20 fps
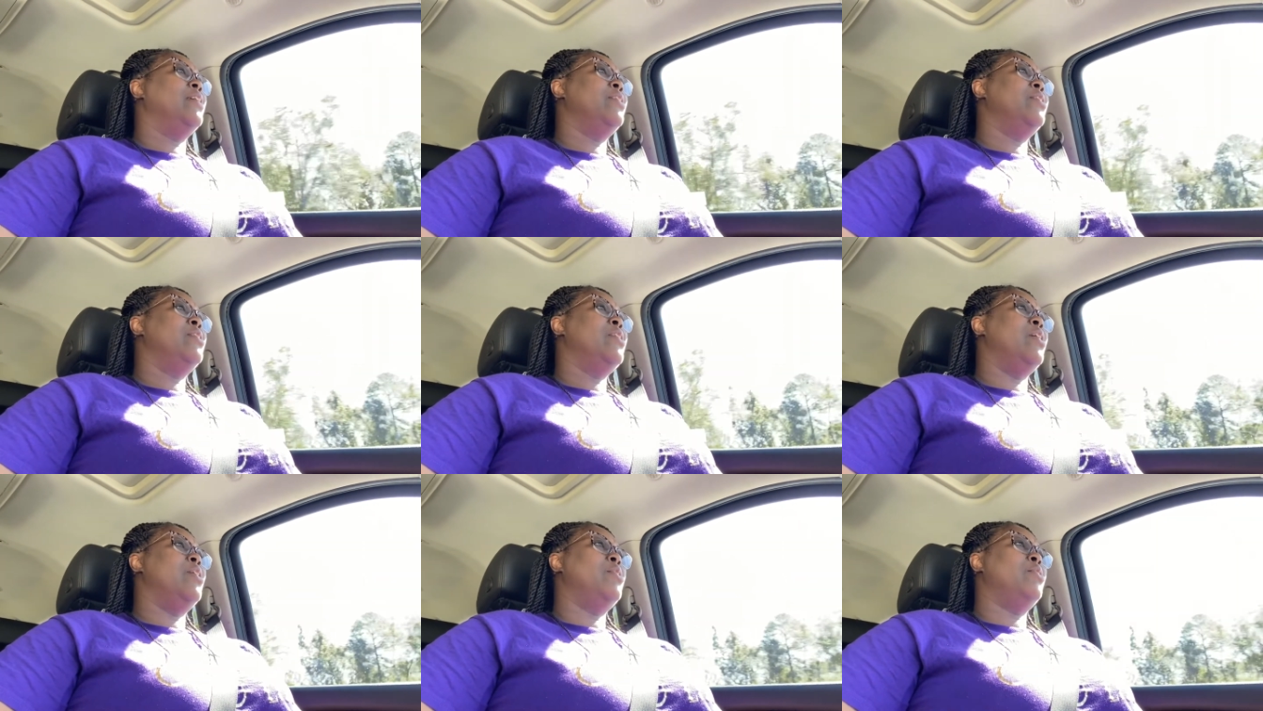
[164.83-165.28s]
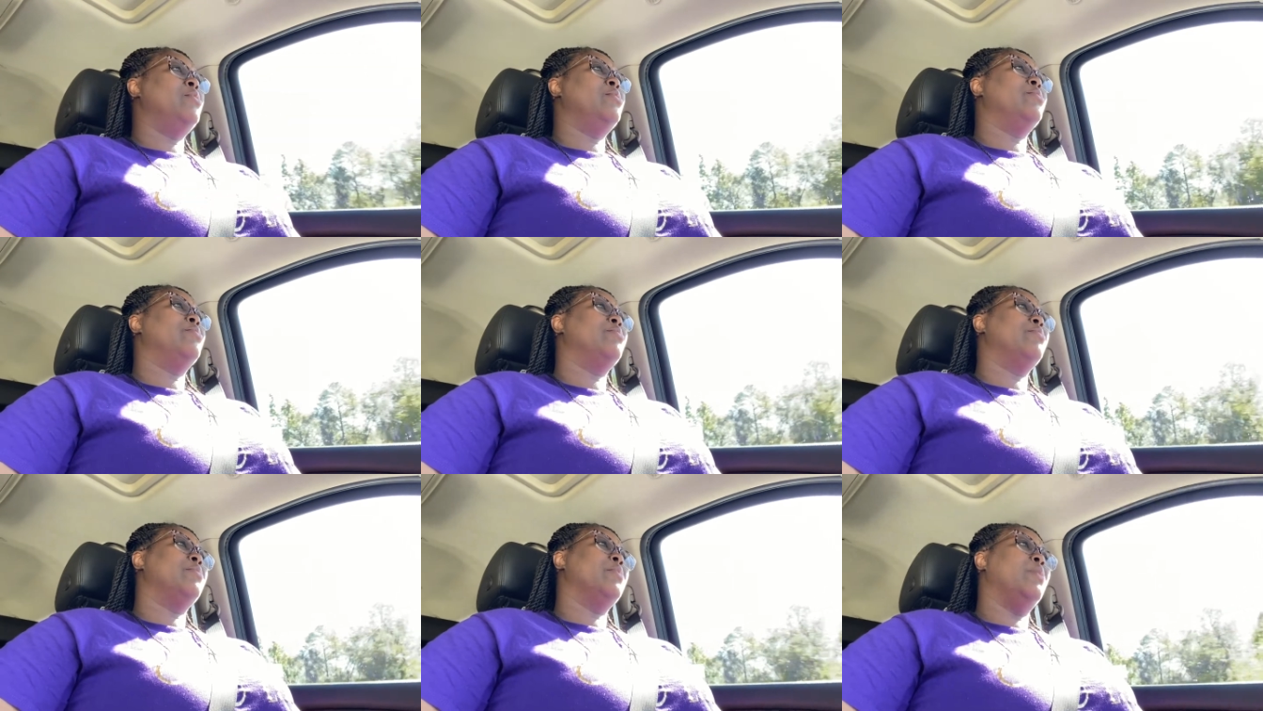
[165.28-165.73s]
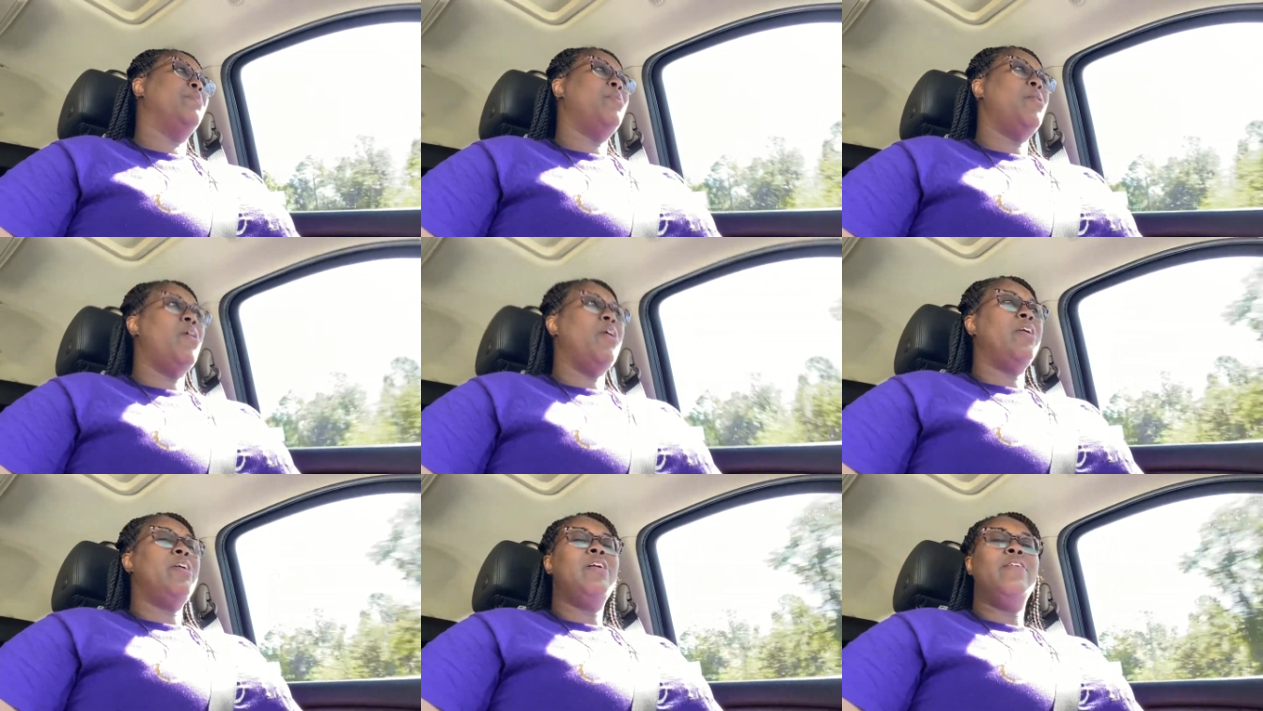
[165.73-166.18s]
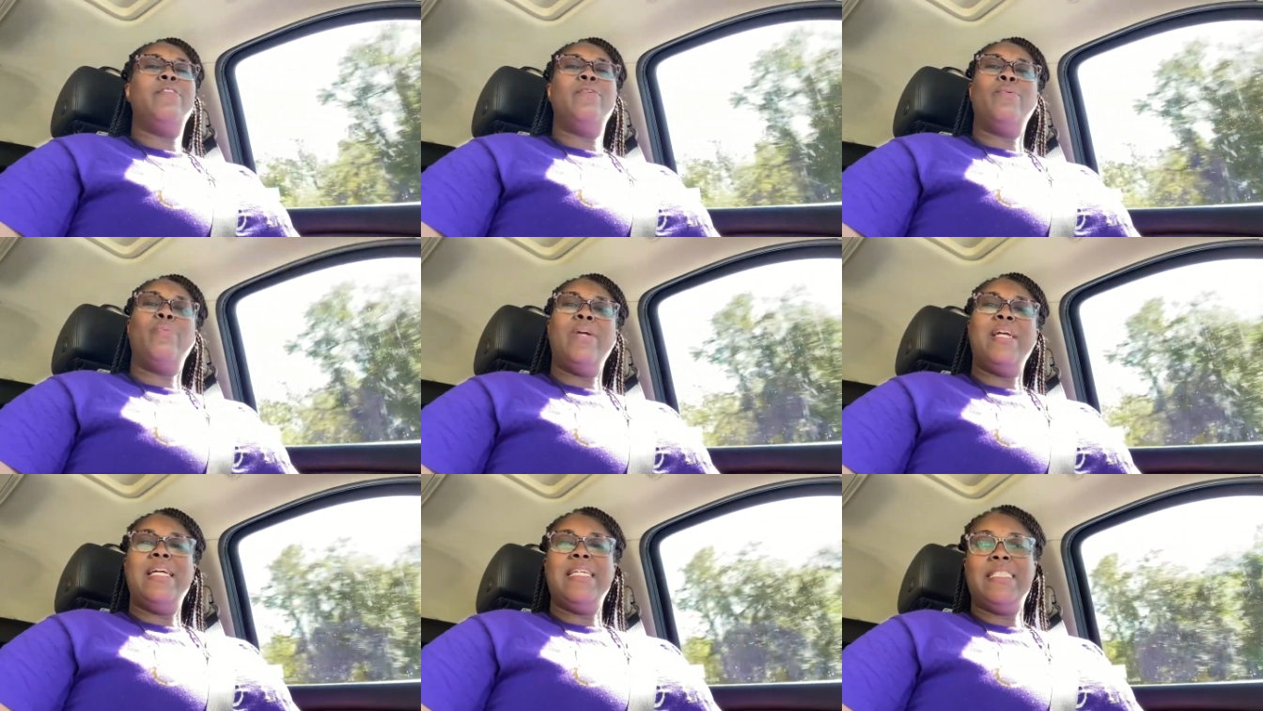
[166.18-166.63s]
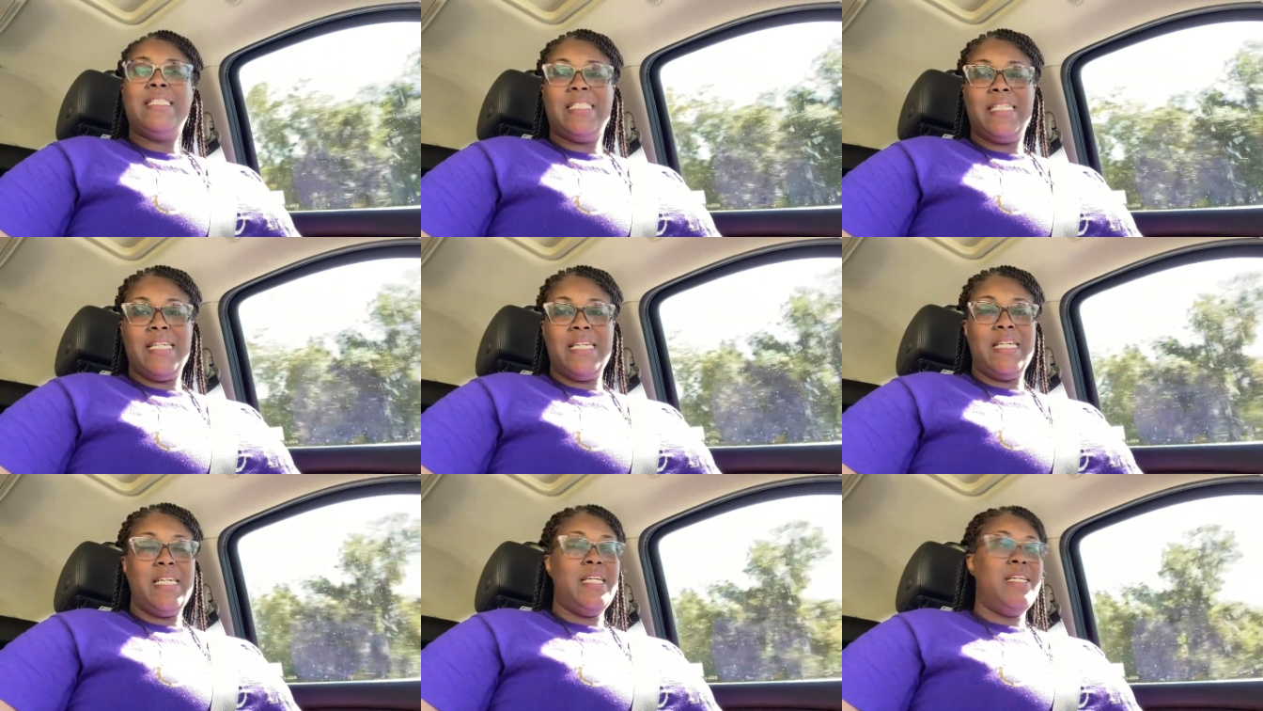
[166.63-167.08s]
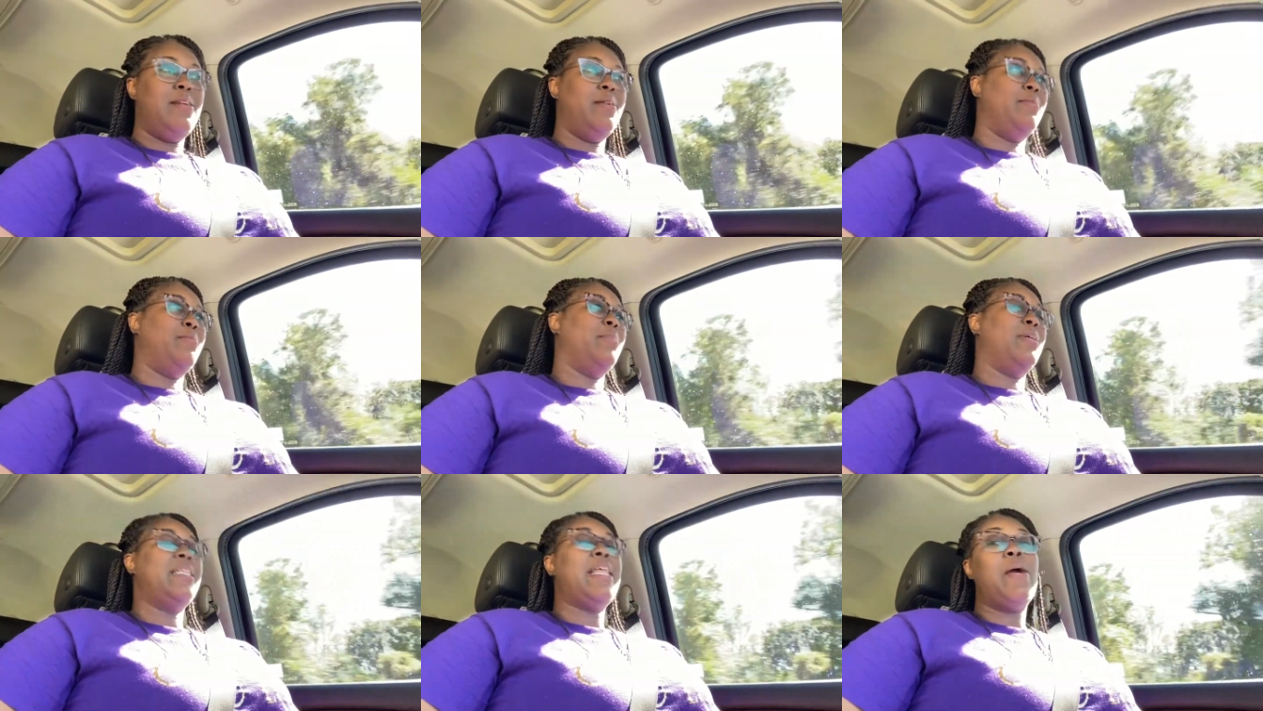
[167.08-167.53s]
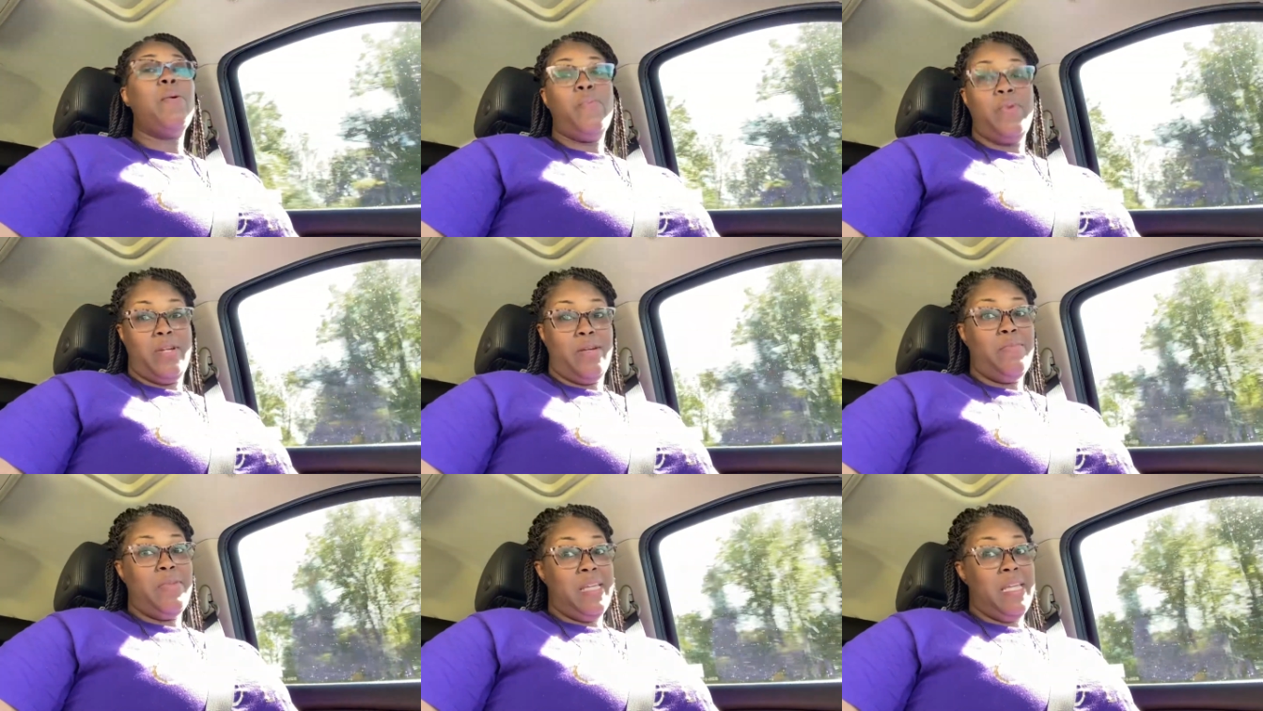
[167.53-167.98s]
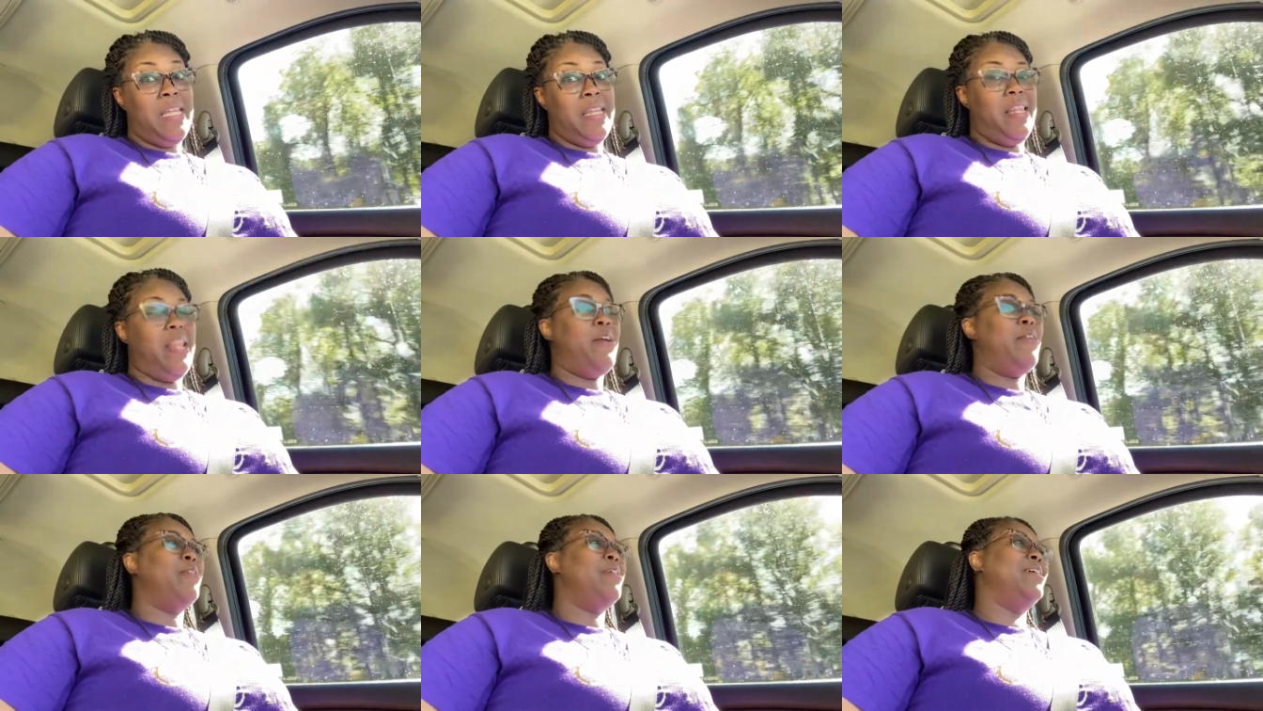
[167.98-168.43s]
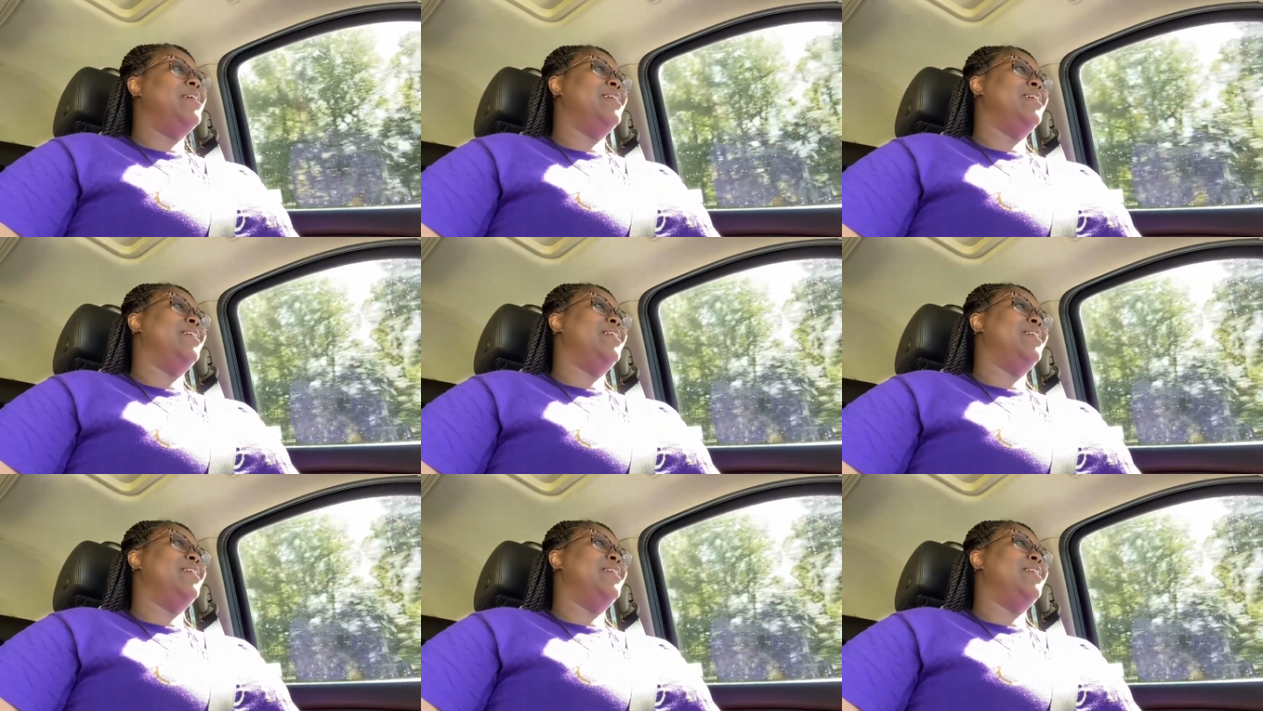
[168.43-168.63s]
you know the parting of the Red Sea, but that will be in there,